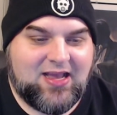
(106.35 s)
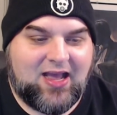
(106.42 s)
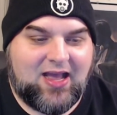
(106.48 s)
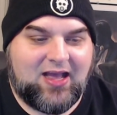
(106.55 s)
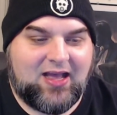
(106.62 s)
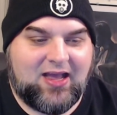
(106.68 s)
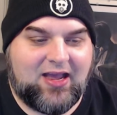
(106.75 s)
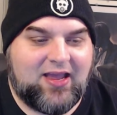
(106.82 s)

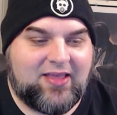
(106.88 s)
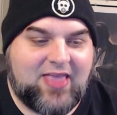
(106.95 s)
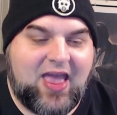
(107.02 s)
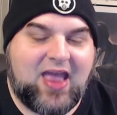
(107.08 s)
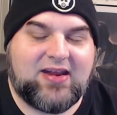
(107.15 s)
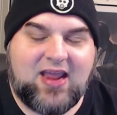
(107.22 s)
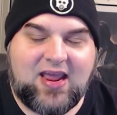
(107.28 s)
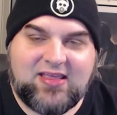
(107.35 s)
Uh, and
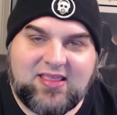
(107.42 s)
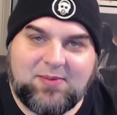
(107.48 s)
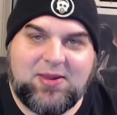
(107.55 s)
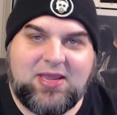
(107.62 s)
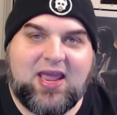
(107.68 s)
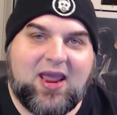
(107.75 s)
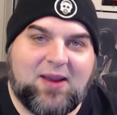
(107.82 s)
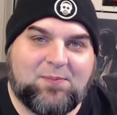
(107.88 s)
that day they
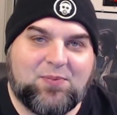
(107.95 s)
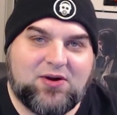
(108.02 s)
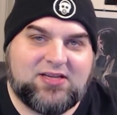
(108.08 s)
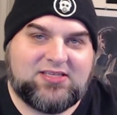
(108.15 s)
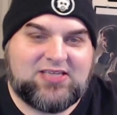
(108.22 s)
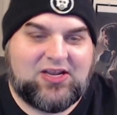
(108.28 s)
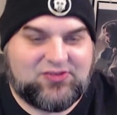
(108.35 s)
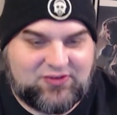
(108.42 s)
became pretty
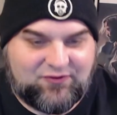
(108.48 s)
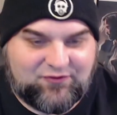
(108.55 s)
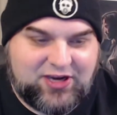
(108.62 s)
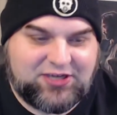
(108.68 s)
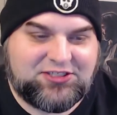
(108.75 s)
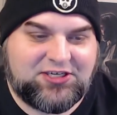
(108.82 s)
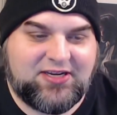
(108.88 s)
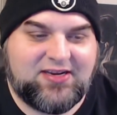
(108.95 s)
self
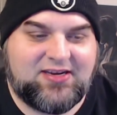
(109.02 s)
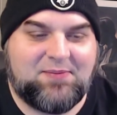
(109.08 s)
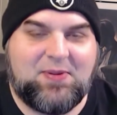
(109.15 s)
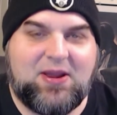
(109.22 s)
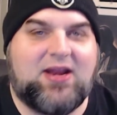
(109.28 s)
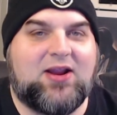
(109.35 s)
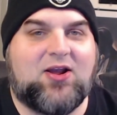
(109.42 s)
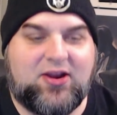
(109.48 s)
sufficient,
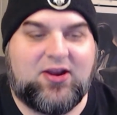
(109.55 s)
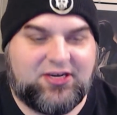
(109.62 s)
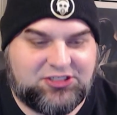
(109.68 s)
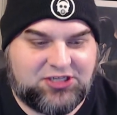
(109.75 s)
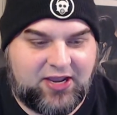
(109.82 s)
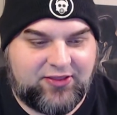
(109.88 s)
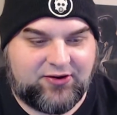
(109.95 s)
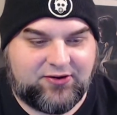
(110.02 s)
depending on each
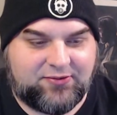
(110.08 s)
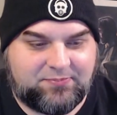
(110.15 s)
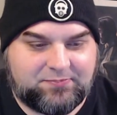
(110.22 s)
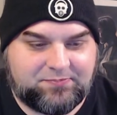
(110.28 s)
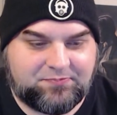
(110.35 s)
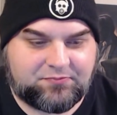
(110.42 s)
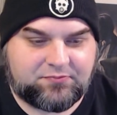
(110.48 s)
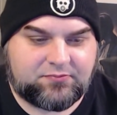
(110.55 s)
other.
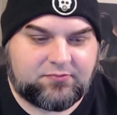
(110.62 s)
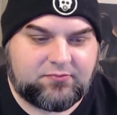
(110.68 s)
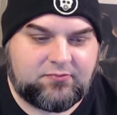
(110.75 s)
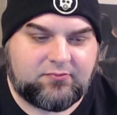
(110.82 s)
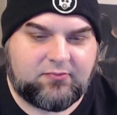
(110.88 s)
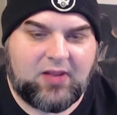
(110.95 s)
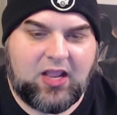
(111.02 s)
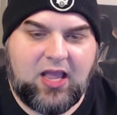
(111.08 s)

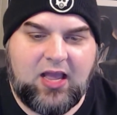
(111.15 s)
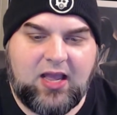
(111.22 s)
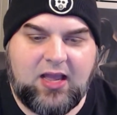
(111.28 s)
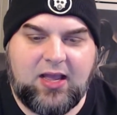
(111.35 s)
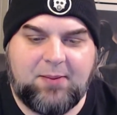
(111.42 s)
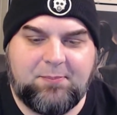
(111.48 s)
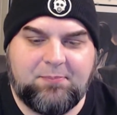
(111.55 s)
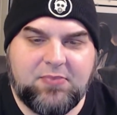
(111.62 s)
Um,